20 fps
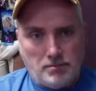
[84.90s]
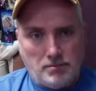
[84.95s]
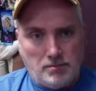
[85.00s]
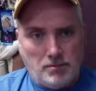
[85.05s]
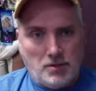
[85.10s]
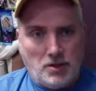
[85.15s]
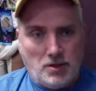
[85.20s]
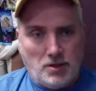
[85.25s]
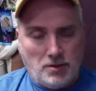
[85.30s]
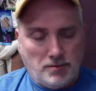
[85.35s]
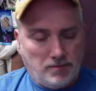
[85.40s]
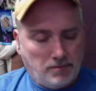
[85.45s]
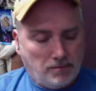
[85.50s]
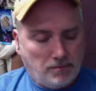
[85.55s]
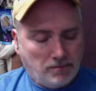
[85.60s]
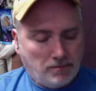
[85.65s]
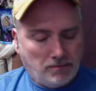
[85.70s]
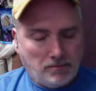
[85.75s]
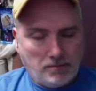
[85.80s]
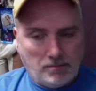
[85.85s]
you know,
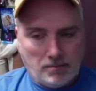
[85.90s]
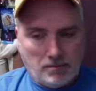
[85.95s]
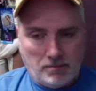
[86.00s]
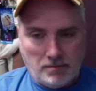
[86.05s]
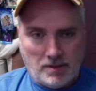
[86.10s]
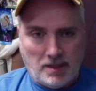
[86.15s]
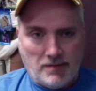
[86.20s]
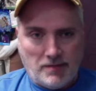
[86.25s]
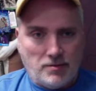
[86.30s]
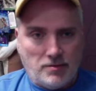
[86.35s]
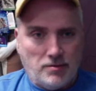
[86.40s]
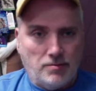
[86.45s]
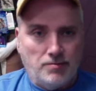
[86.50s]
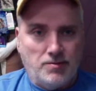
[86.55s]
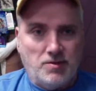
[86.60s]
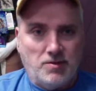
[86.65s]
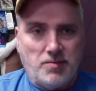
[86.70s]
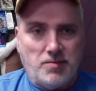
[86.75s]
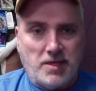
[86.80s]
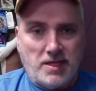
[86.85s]
after
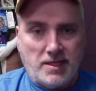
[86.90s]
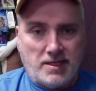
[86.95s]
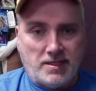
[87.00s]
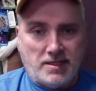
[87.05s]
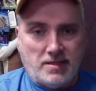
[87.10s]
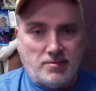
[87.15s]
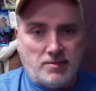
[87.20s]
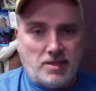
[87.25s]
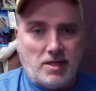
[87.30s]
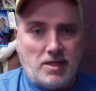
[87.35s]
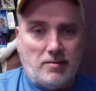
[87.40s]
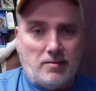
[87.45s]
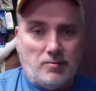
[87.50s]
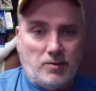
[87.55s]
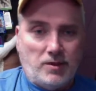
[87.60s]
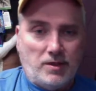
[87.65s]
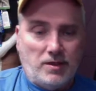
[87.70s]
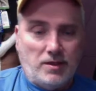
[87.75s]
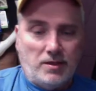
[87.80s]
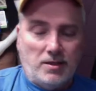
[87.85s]
spending some time
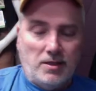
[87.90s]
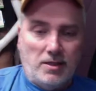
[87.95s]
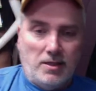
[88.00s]
with it,